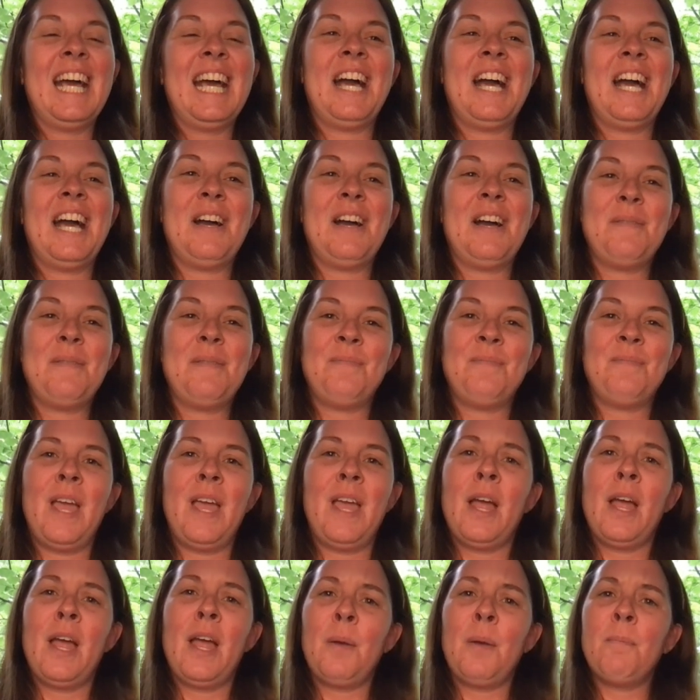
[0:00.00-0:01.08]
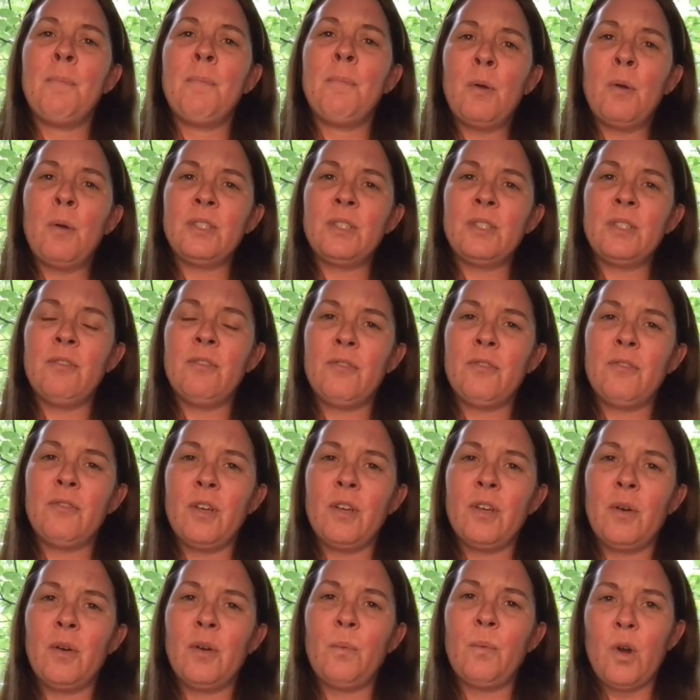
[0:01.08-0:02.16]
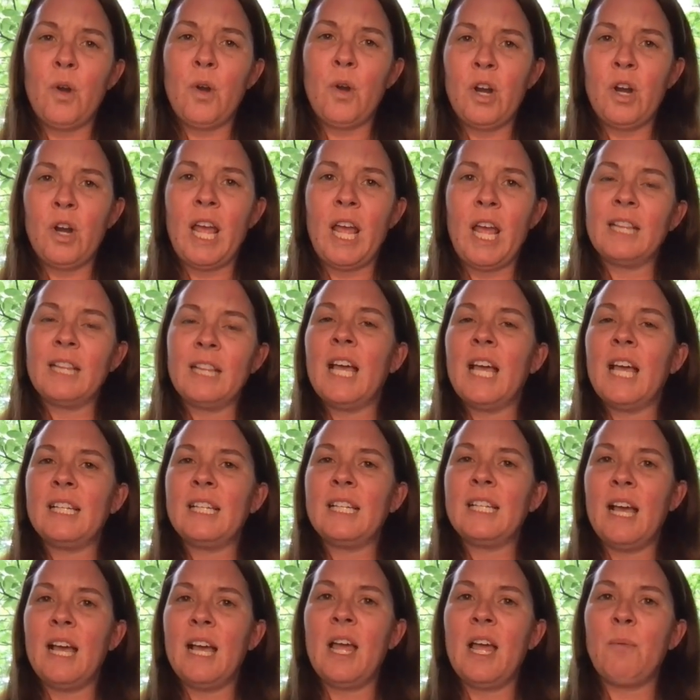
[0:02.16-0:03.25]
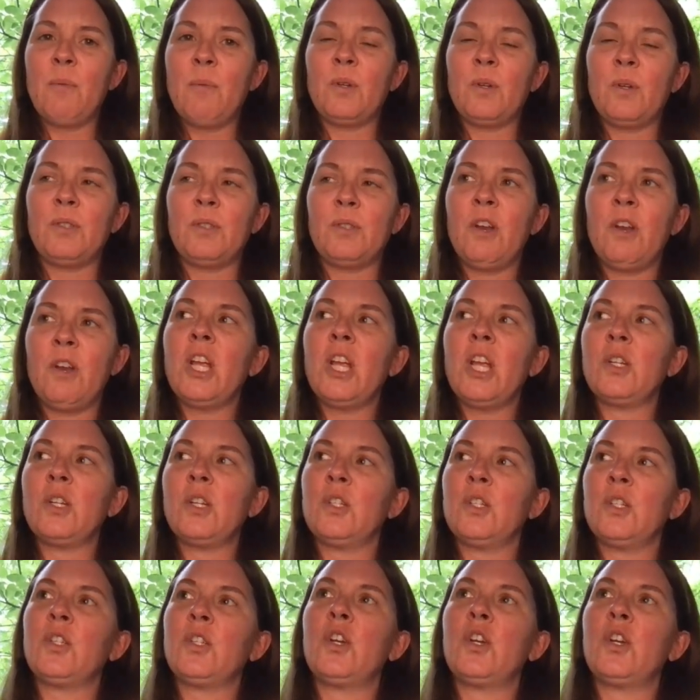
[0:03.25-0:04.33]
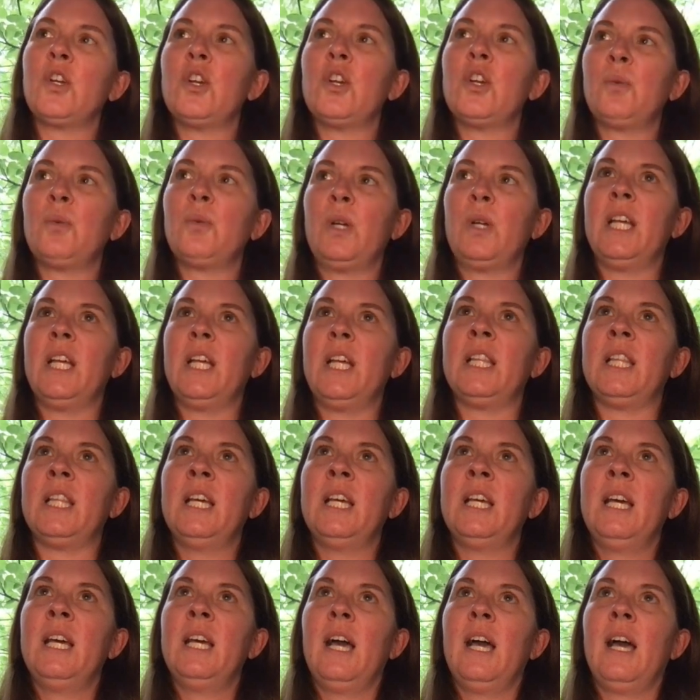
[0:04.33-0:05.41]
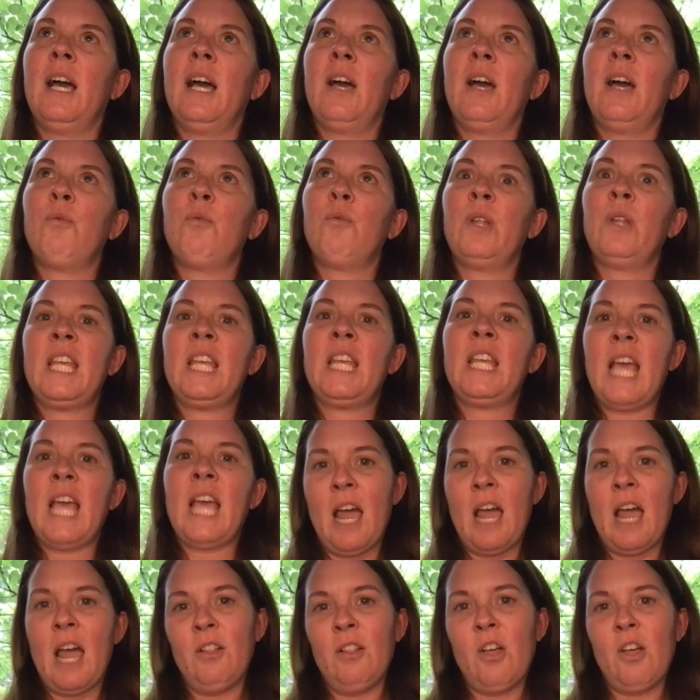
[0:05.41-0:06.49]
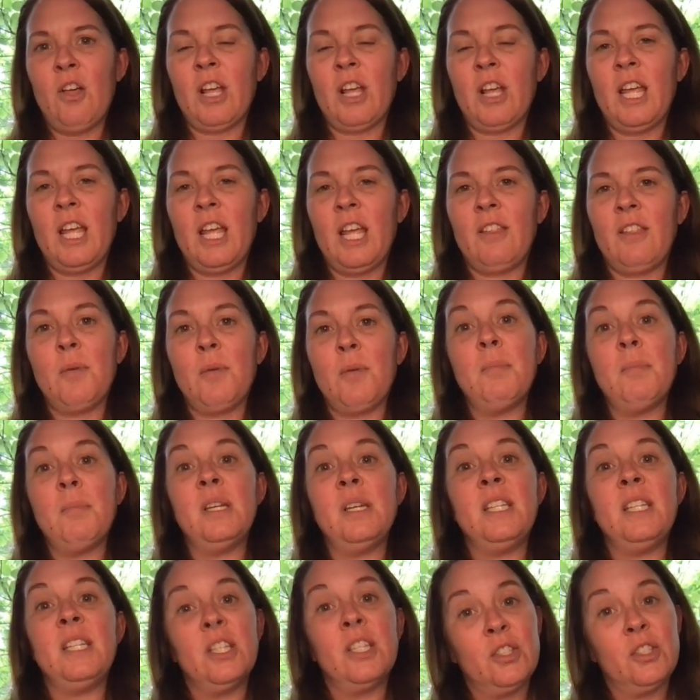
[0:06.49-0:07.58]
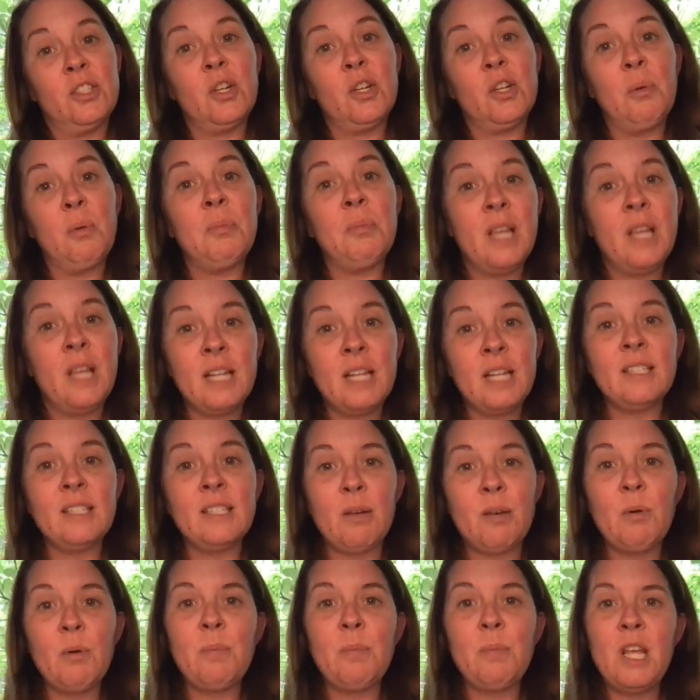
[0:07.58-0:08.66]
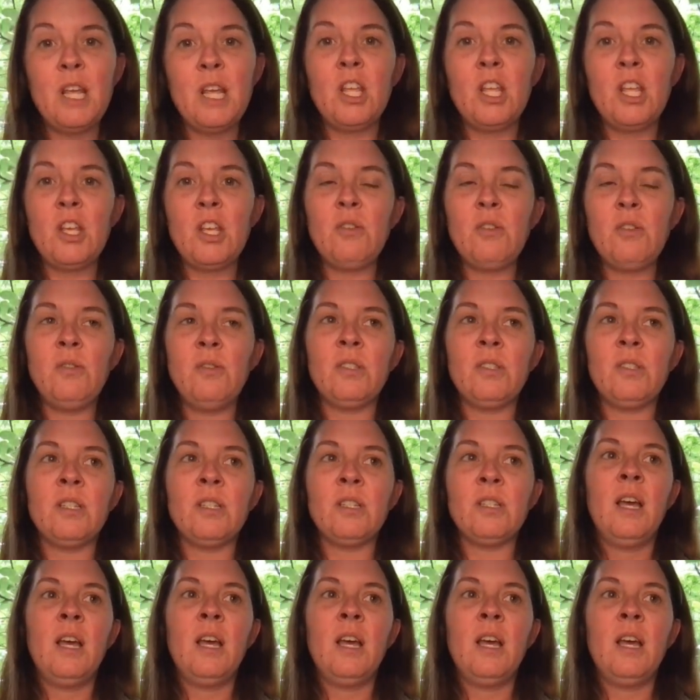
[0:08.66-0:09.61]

Um, and most of the work at that time was very concerned with uh, really cataloging the medicinal plants that were being used.